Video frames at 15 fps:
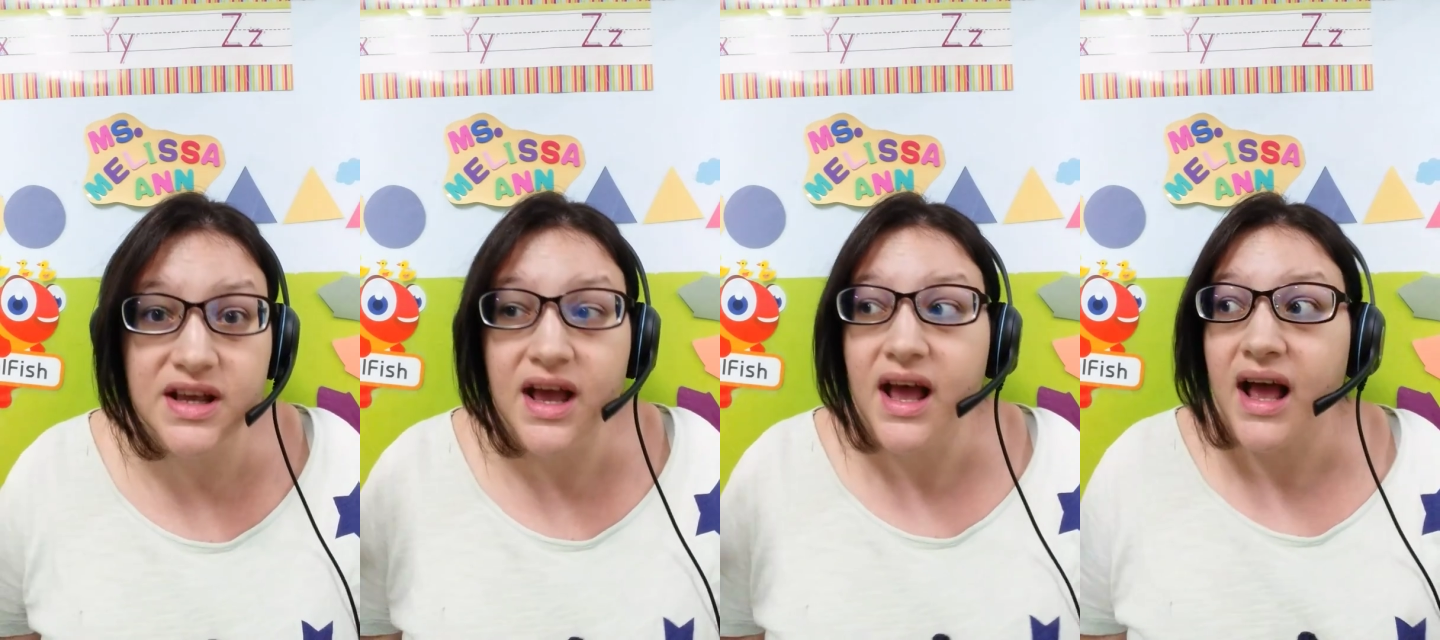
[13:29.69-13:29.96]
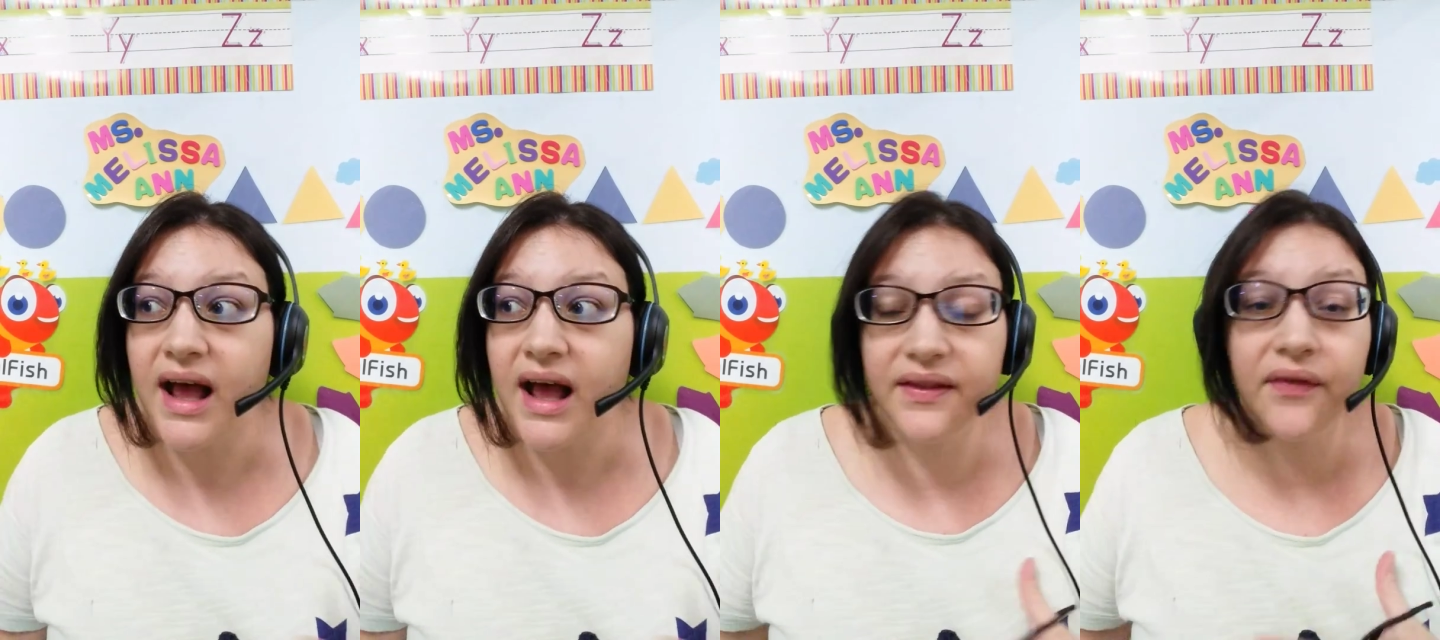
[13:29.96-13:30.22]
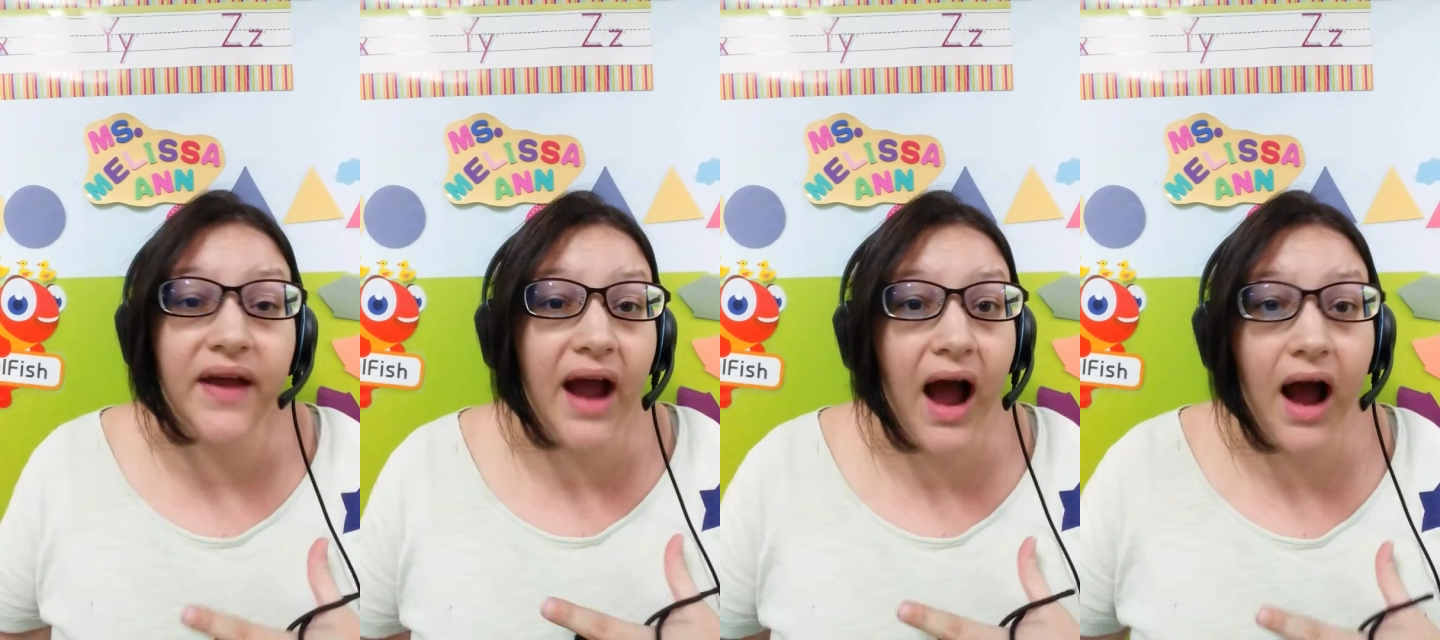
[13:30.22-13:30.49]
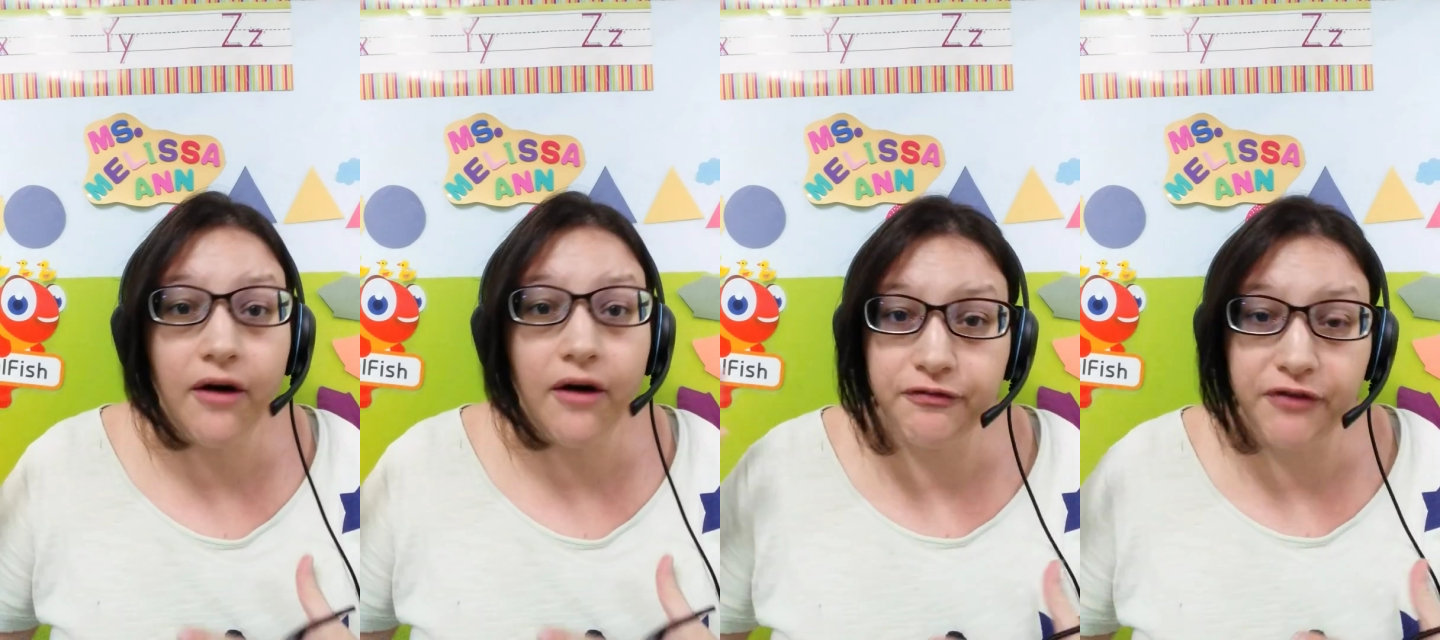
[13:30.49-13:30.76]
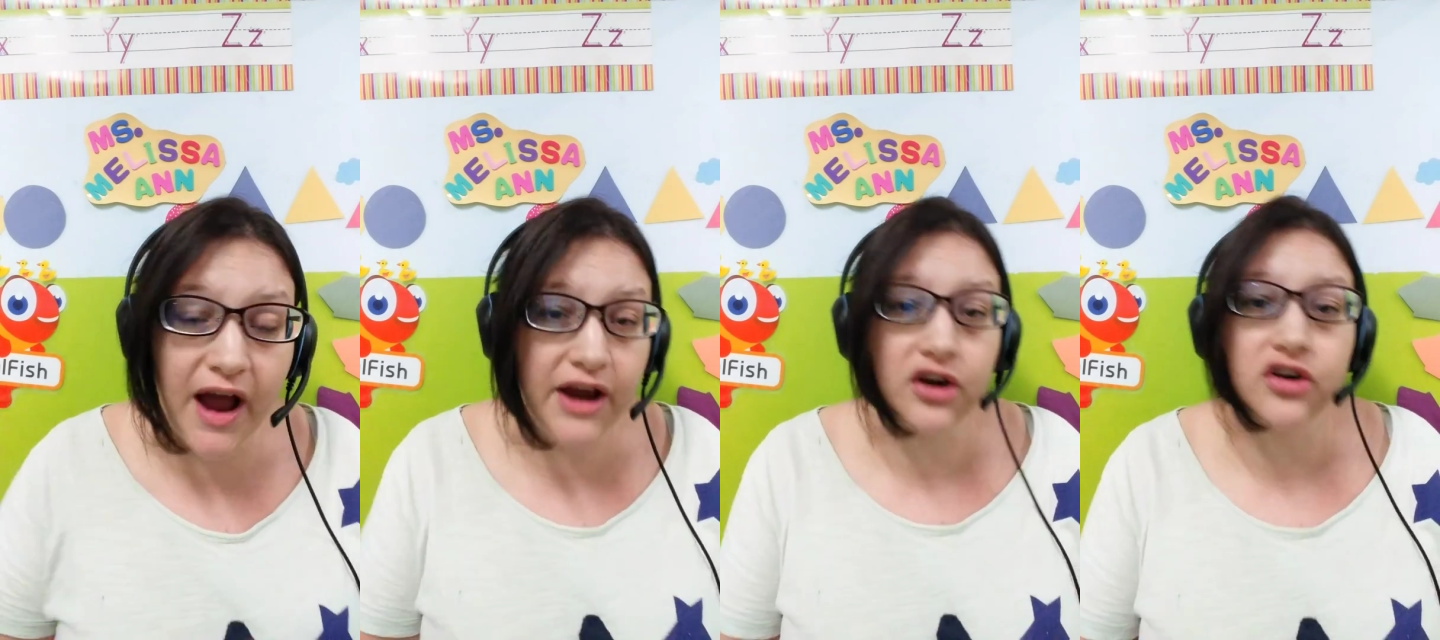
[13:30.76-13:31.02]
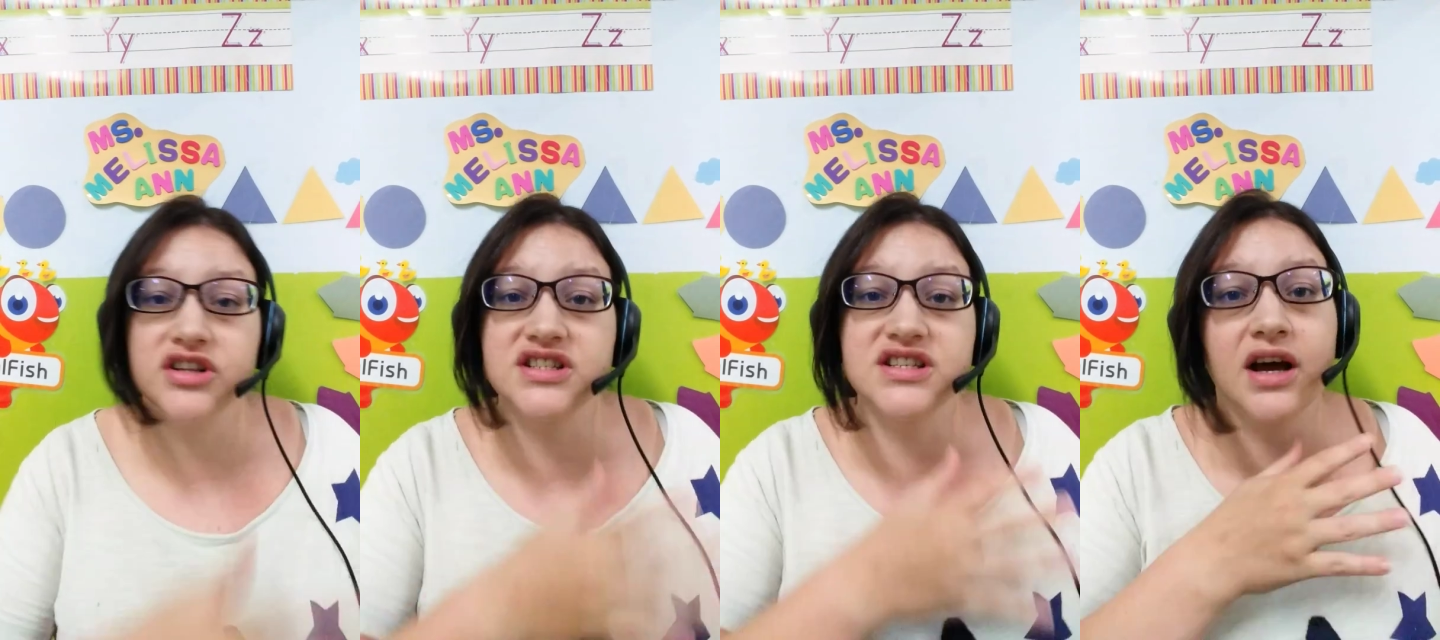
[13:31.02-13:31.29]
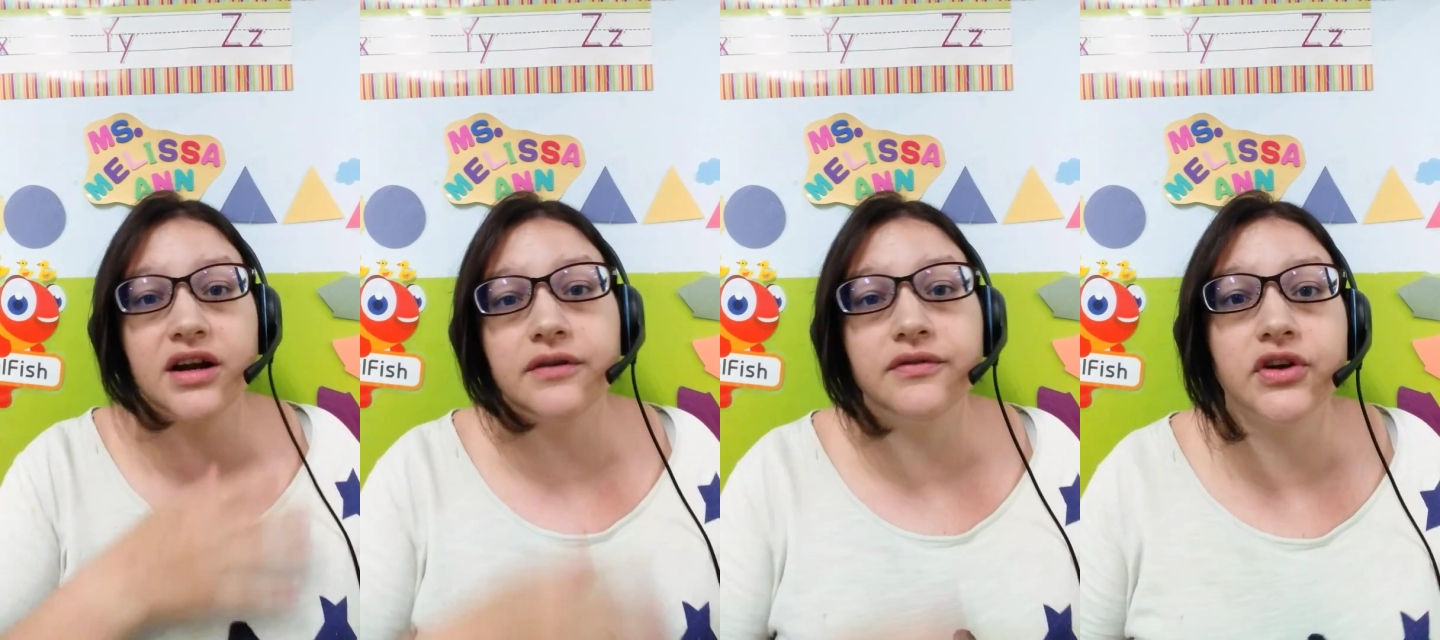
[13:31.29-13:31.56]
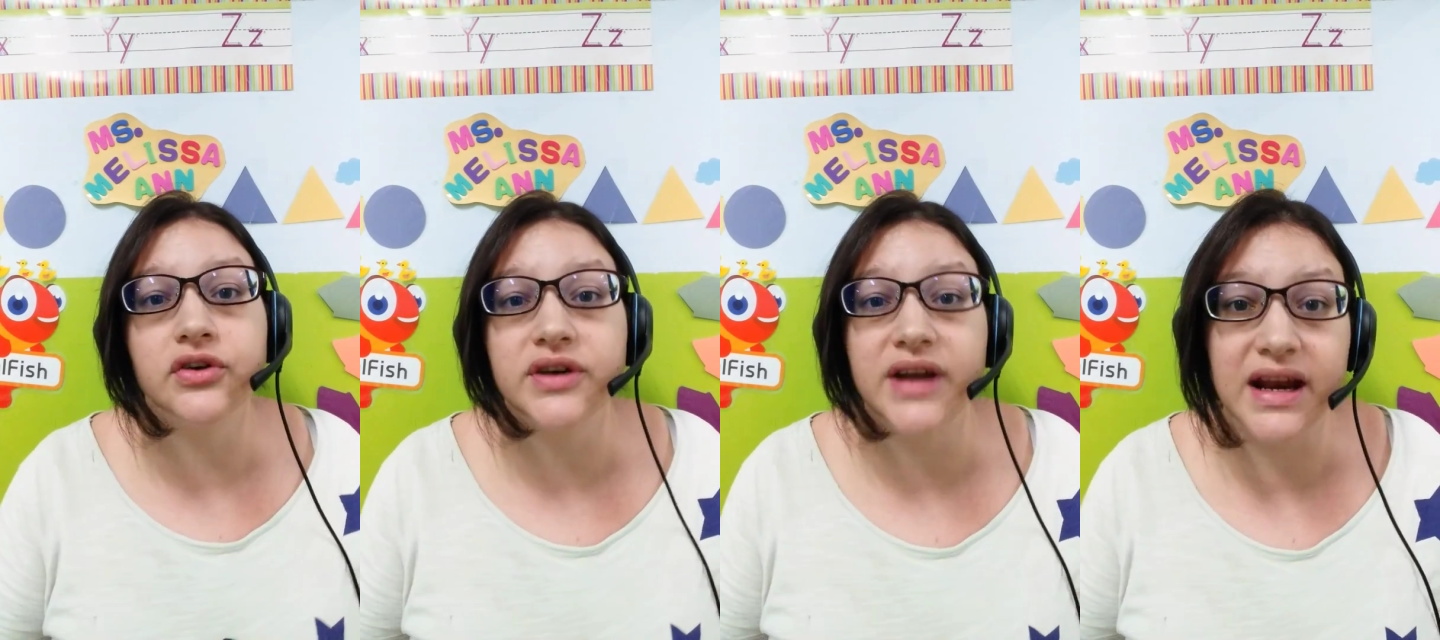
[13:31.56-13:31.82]
and then they fired a ton of their
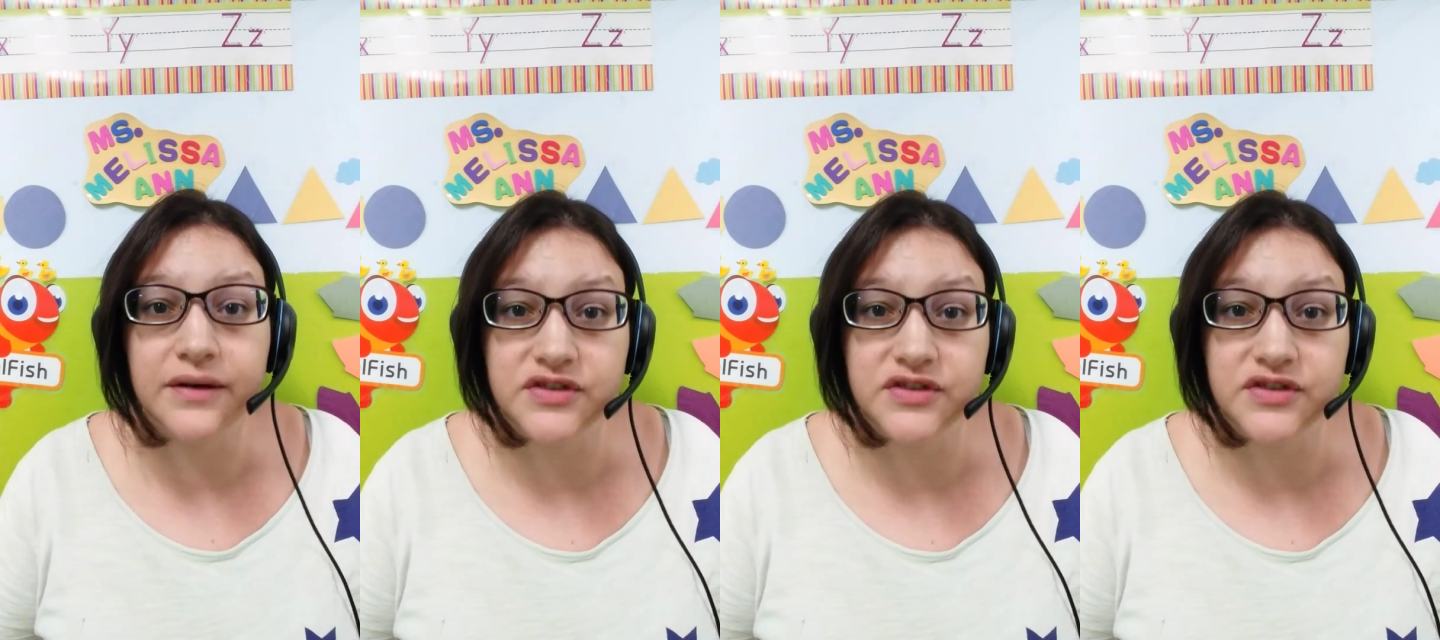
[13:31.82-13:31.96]
native